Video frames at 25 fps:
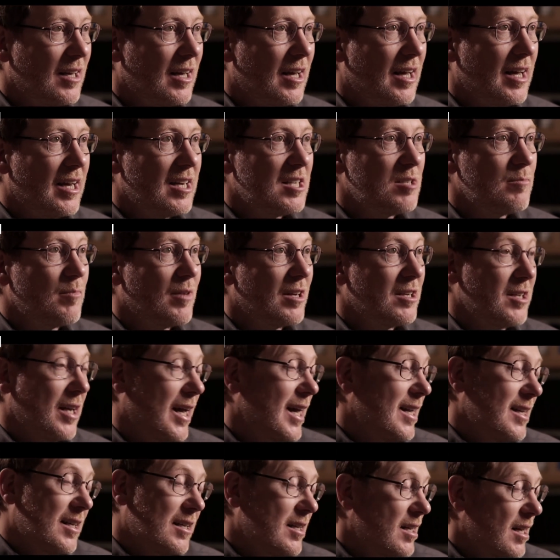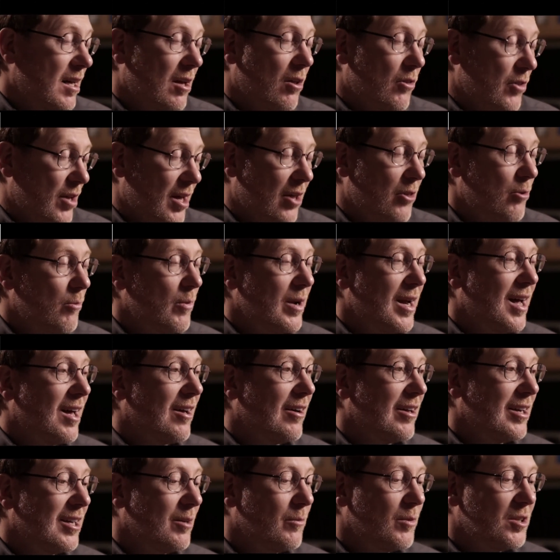And the other
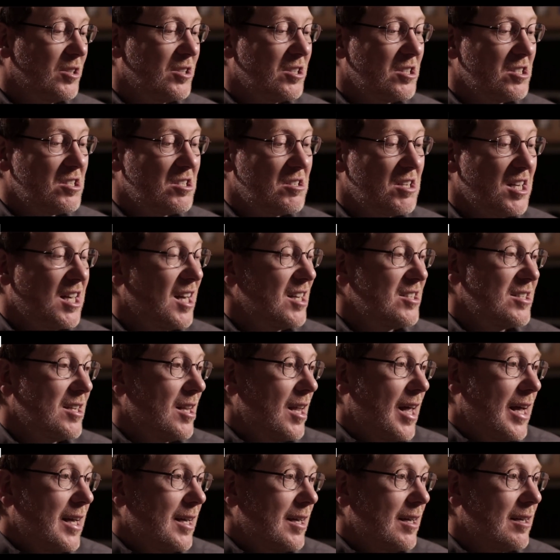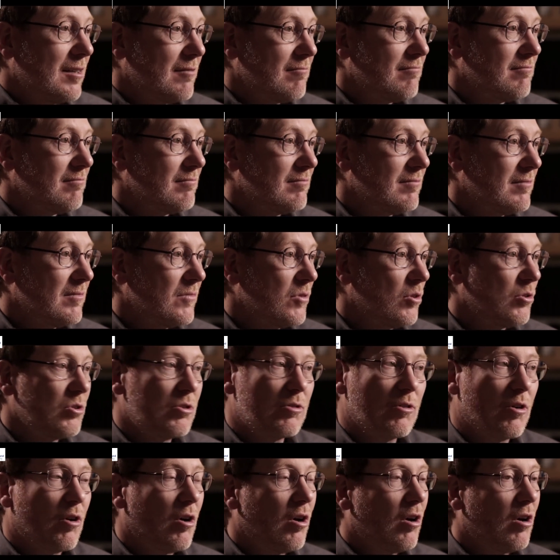reality, which is he doesn't like it. Those
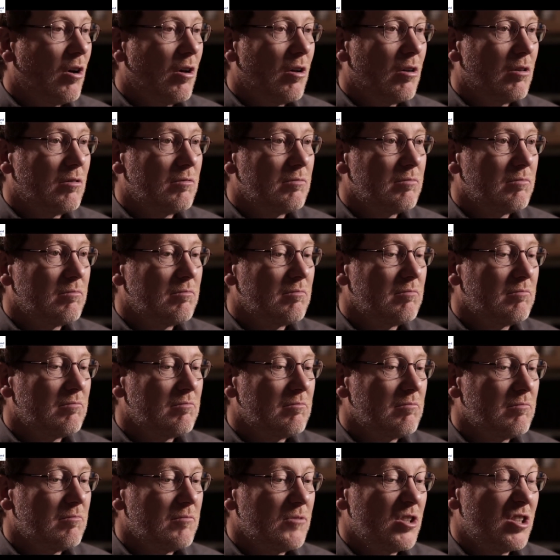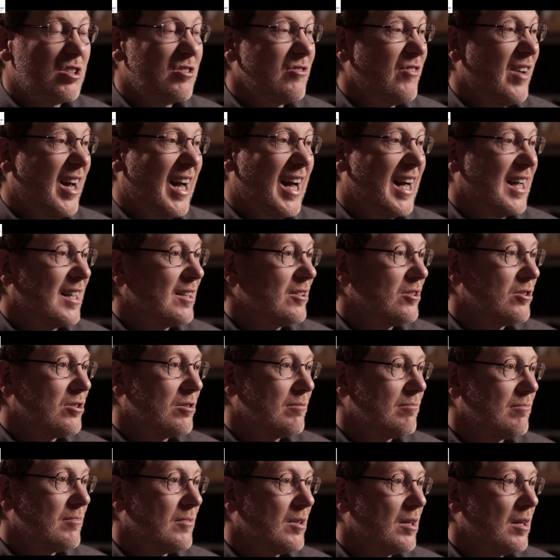are all just facts.